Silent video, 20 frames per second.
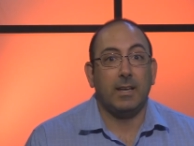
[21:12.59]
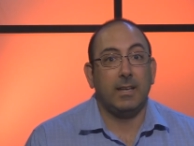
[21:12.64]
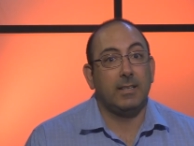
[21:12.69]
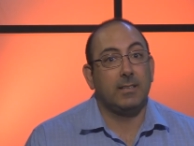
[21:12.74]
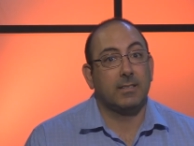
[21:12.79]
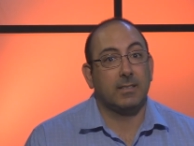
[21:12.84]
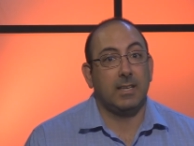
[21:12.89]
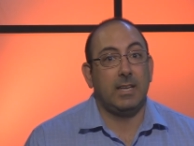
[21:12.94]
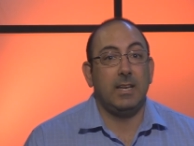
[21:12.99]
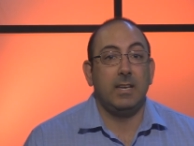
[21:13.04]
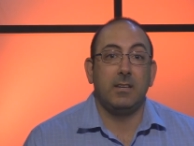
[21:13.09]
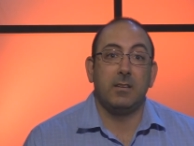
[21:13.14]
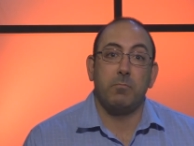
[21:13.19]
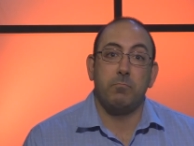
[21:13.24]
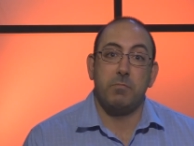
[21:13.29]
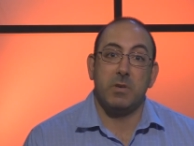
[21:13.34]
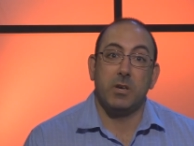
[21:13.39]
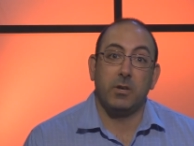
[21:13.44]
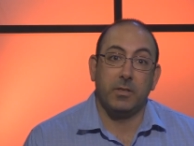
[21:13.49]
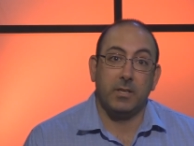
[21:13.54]
is key to
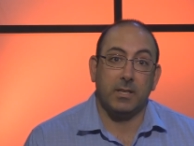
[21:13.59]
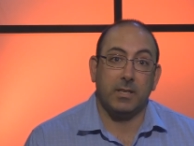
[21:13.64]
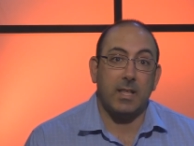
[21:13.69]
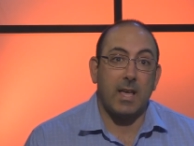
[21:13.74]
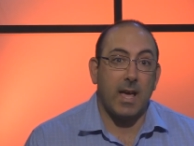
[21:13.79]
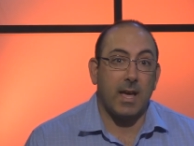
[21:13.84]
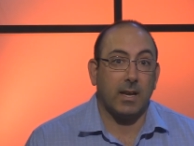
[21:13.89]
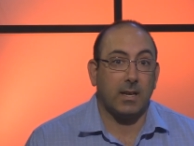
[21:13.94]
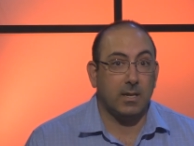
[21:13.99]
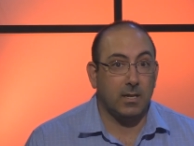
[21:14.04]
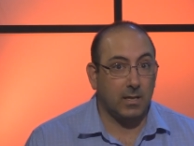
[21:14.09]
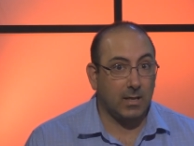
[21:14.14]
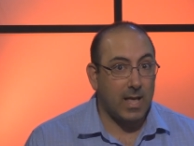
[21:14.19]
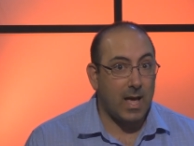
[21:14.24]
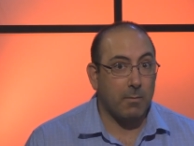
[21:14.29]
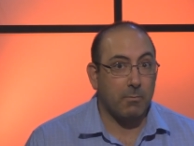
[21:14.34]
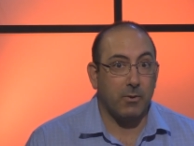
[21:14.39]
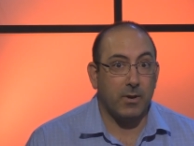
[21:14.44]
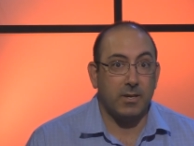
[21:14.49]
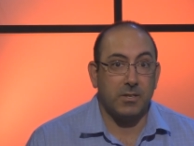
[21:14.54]
building that
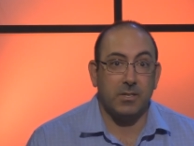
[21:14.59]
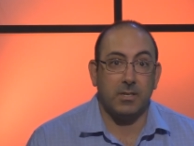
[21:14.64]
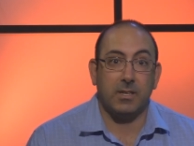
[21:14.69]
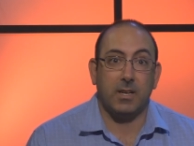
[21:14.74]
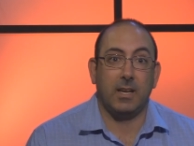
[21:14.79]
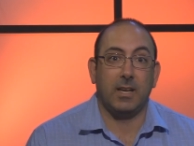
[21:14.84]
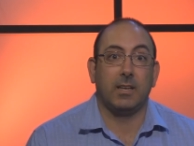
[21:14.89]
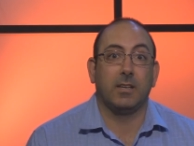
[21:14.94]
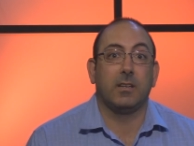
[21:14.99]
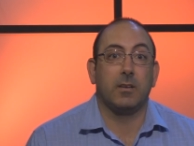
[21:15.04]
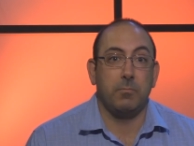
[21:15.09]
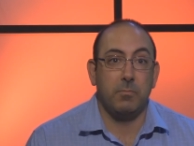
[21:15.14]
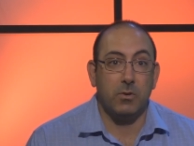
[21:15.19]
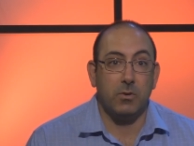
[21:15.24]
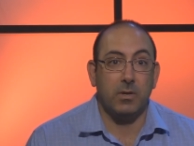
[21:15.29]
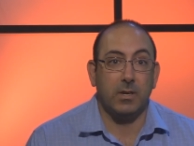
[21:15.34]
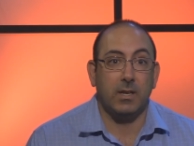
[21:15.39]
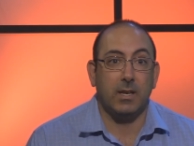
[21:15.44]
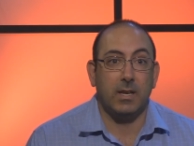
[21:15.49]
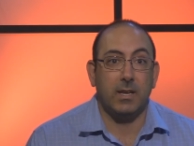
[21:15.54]
collaboration and
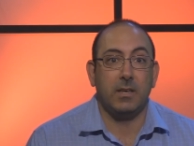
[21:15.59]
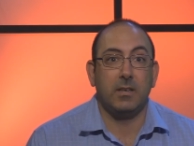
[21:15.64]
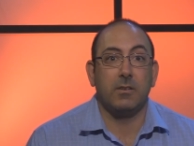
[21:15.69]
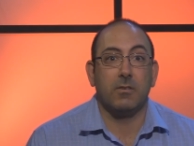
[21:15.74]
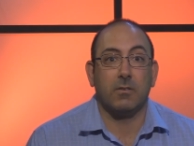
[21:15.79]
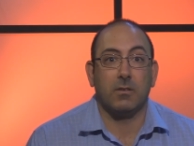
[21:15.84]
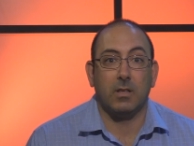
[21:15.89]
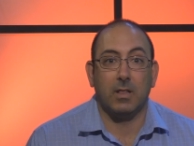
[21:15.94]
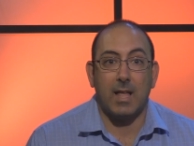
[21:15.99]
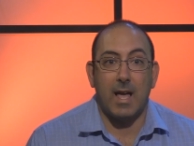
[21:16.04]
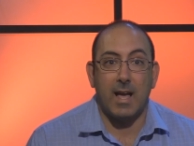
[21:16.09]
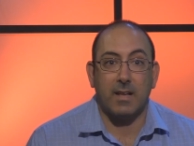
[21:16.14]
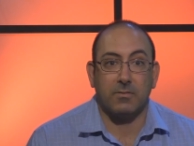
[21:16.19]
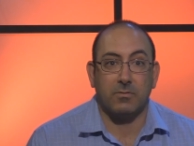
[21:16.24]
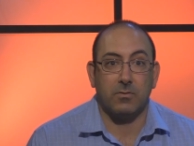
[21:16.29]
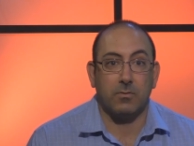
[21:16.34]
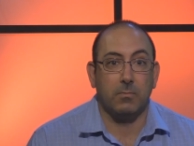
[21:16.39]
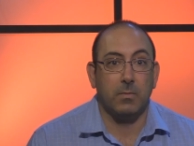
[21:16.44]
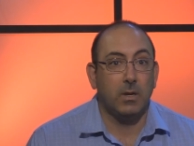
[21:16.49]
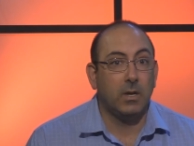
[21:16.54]
community in your
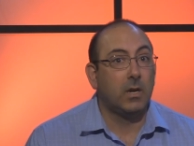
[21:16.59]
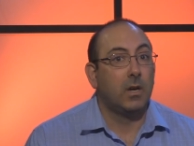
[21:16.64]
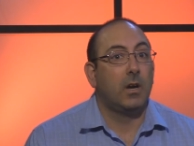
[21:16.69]
classroom.